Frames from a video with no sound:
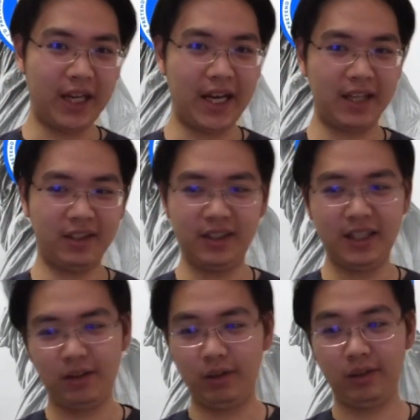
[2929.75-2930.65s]
and
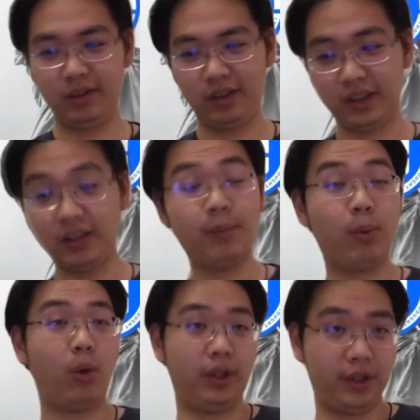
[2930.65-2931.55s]
then it's going to
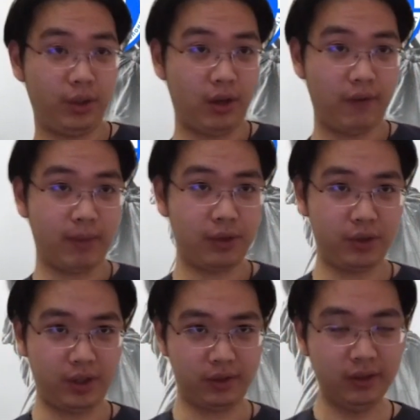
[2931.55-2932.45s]
support a QF
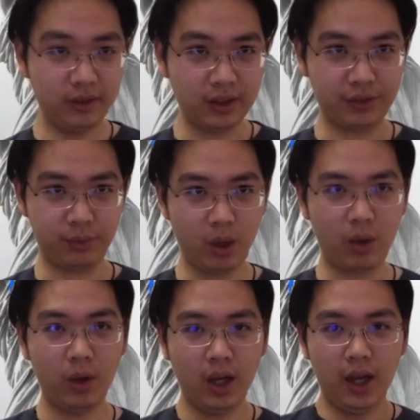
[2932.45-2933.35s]
matching as
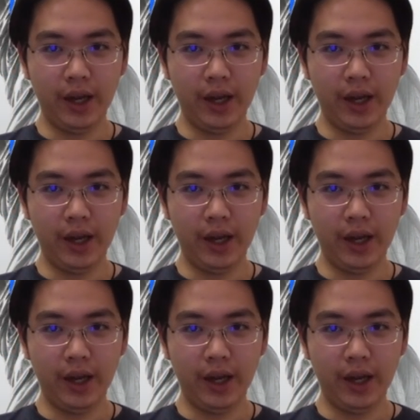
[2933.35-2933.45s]
well.